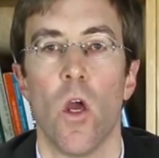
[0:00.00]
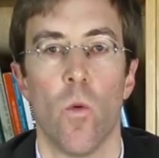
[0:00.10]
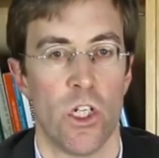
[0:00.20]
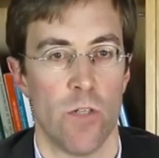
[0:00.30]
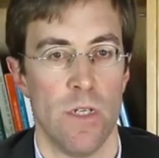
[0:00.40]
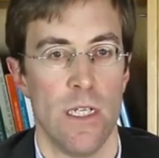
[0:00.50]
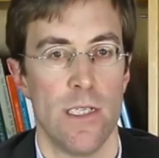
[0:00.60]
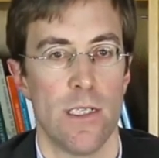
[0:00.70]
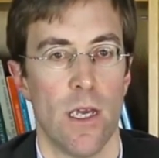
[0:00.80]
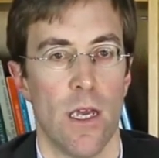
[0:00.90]
which
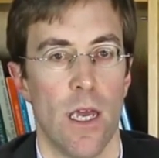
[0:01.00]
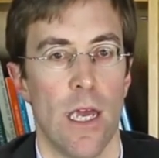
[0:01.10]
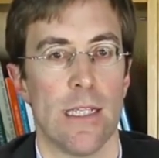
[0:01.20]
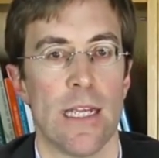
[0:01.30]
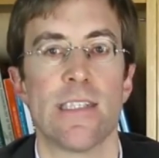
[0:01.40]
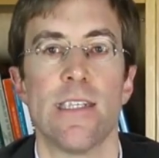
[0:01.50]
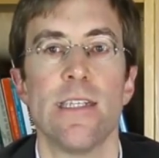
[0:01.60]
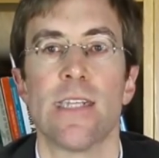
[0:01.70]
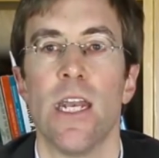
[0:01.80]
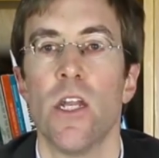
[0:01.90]
means that
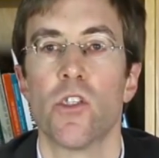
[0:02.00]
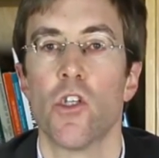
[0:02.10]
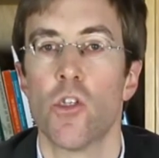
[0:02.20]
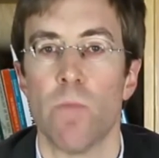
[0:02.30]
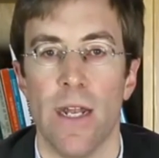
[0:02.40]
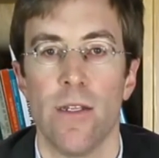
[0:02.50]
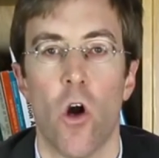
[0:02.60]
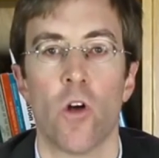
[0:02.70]
states cannot suspend